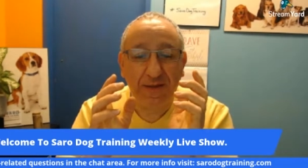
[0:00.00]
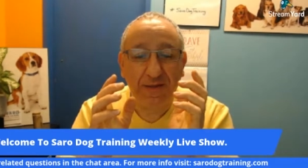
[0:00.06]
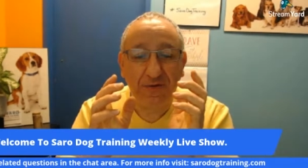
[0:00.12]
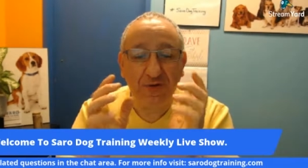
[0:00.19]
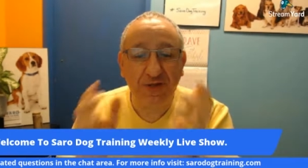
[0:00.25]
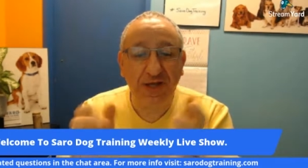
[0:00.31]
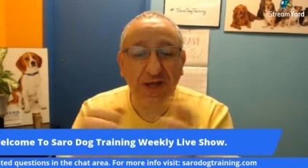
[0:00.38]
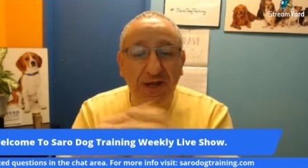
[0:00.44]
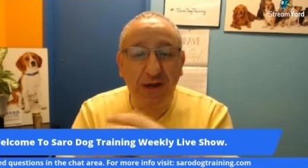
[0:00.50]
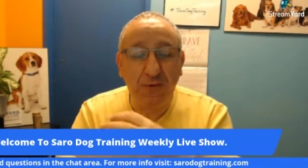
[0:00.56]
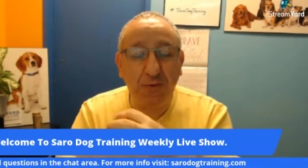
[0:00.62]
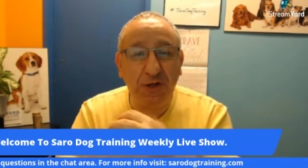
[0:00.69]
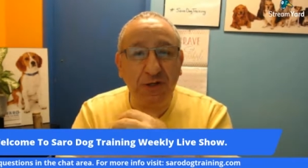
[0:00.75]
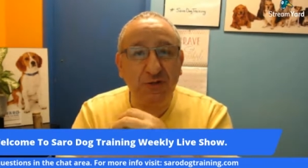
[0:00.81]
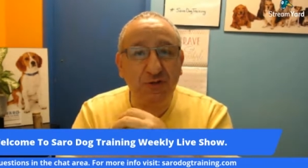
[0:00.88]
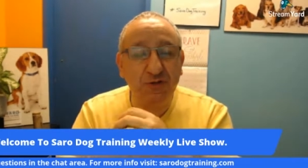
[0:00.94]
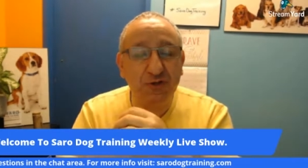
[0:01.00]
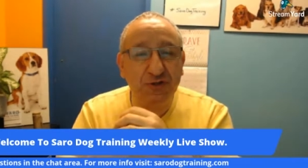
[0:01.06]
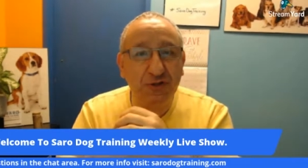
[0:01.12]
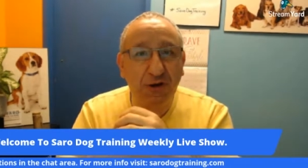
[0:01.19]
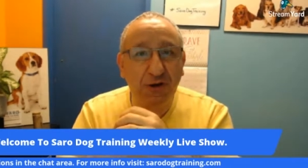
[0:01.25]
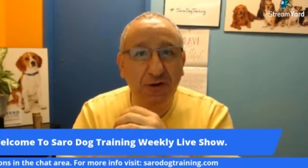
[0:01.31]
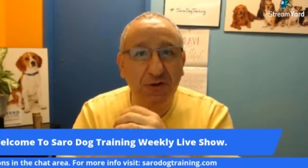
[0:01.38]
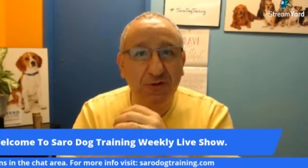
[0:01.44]
today, I wanted to
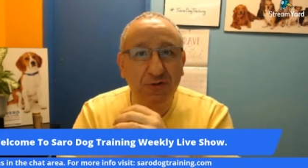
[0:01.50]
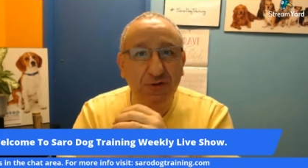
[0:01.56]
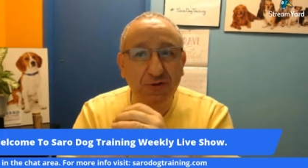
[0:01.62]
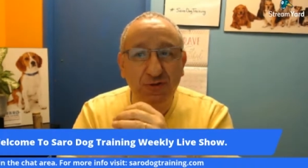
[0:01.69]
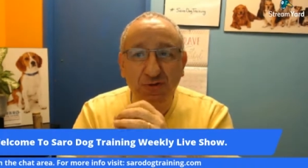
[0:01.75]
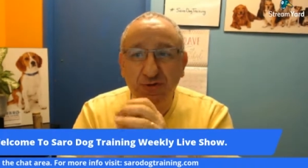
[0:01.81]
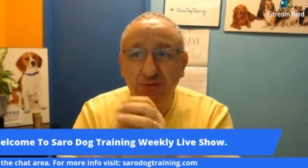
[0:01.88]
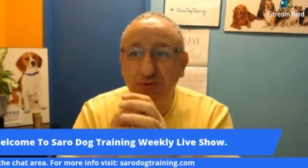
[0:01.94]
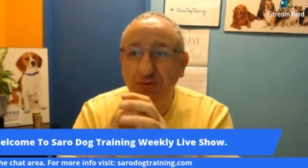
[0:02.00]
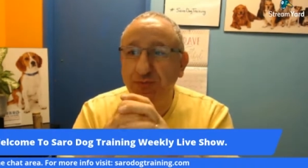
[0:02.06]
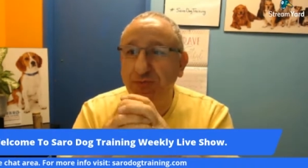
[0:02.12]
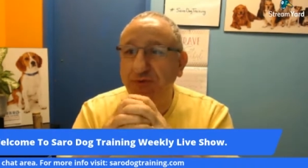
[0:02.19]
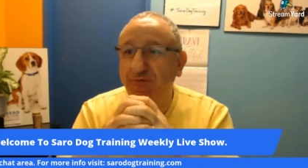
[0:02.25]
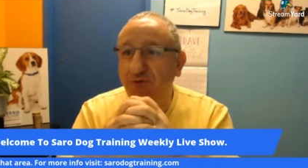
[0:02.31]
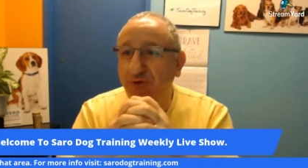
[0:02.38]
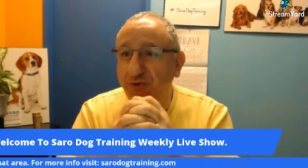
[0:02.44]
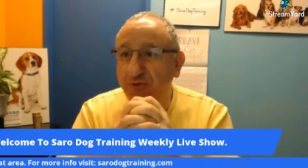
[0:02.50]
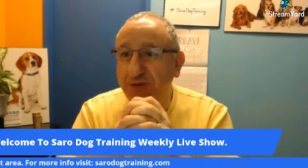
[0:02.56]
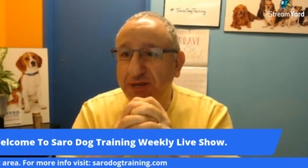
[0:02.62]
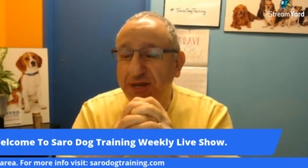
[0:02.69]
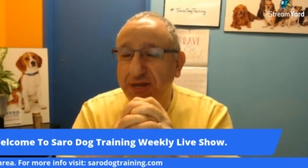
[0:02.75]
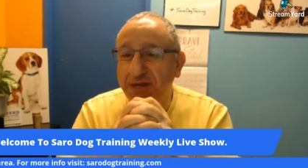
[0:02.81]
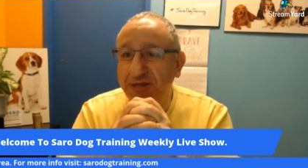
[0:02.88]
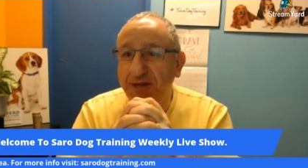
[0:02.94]
talk to you before we
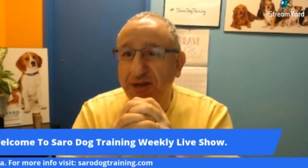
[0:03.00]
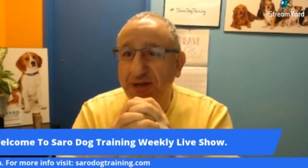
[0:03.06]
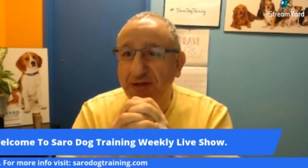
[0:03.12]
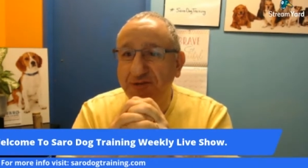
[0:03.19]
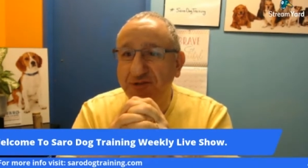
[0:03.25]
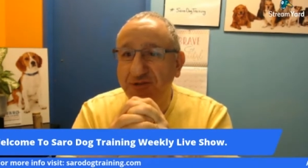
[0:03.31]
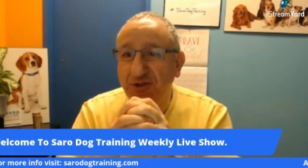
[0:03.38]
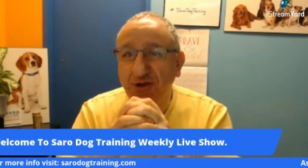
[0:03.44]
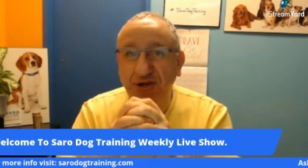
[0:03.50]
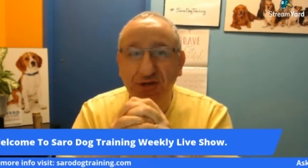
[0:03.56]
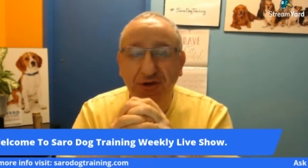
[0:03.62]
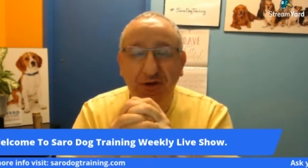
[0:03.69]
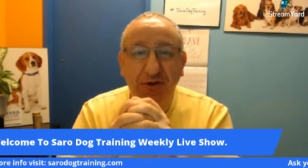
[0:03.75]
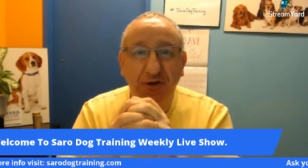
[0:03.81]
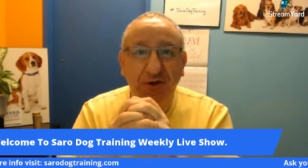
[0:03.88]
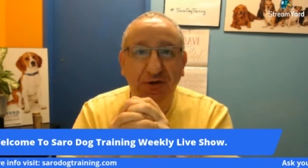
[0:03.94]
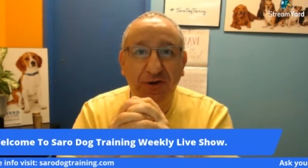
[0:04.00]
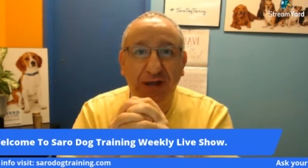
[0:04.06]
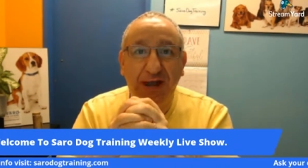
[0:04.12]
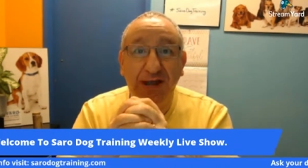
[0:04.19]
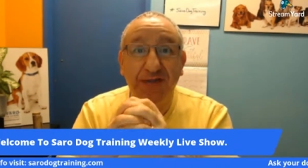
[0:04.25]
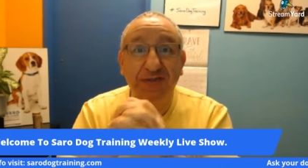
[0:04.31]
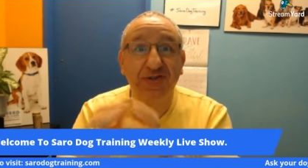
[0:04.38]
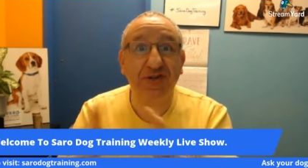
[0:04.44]
get started on
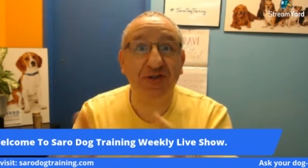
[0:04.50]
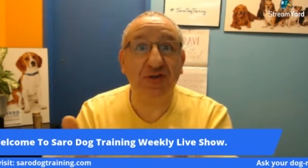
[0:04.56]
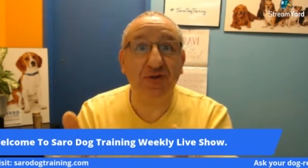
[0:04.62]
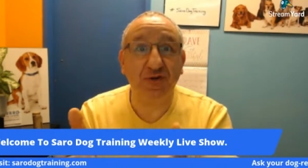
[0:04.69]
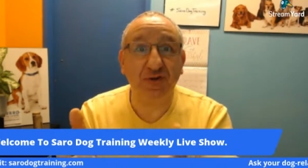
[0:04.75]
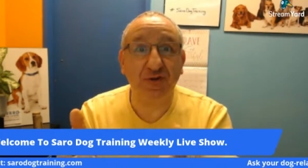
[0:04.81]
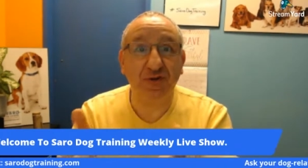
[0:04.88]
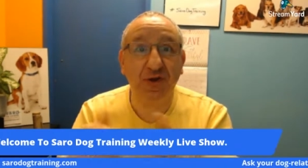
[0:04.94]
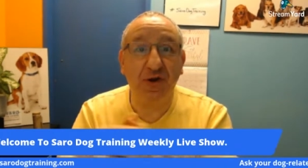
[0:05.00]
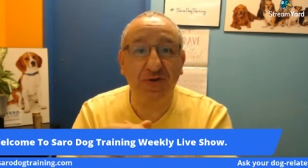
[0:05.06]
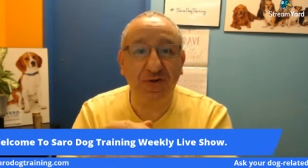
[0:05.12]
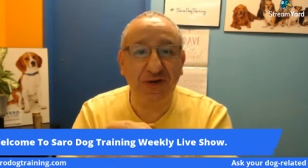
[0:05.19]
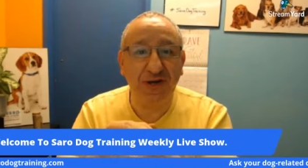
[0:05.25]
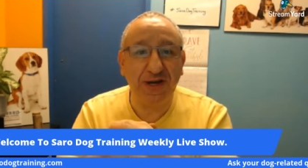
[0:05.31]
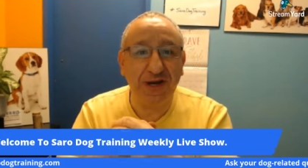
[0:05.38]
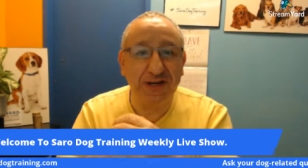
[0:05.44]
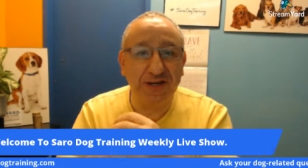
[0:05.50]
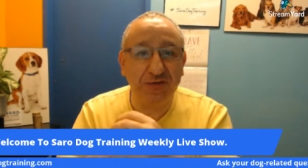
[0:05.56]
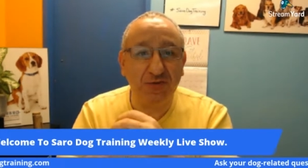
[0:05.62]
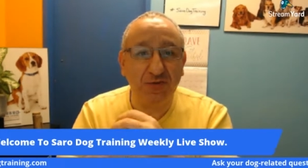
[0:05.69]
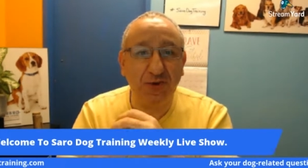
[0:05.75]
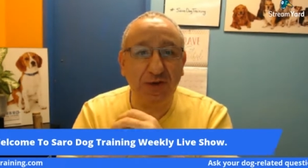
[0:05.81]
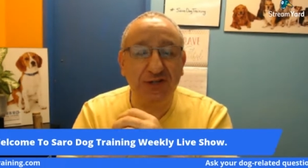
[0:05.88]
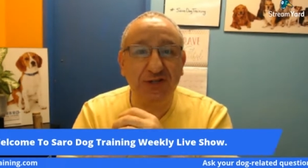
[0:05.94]
answering your dog related
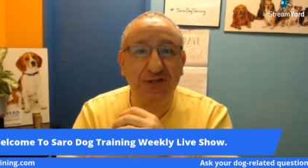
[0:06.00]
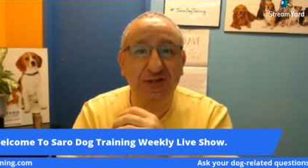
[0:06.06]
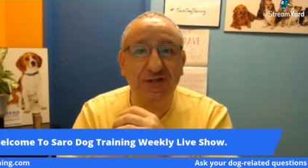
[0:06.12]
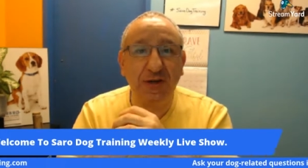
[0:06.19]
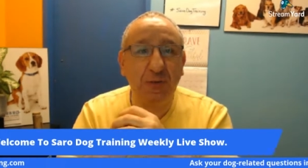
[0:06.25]
questions.